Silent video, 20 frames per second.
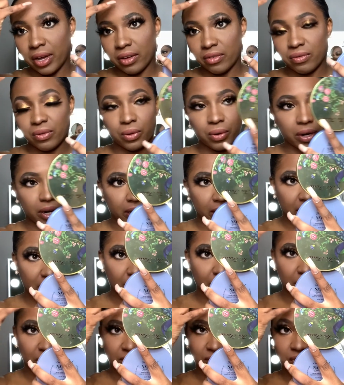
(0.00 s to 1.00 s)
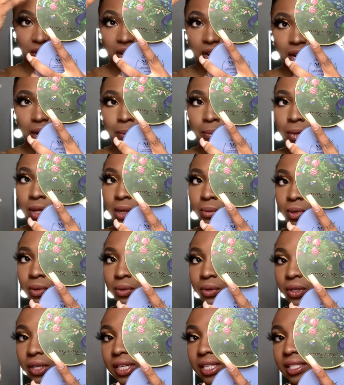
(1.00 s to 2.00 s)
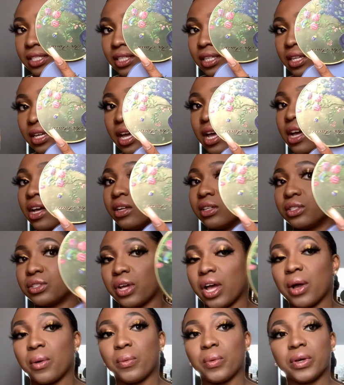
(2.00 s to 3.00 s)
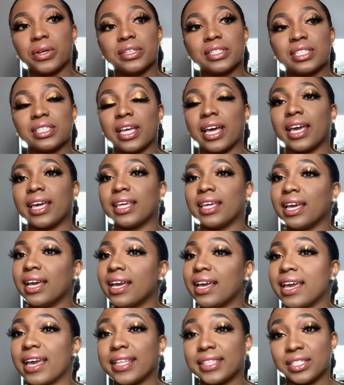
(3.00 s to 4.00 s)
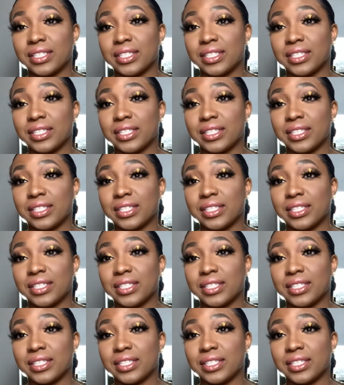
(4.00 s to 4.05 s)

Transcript: forehead, but very minimal creasing. So I will say it's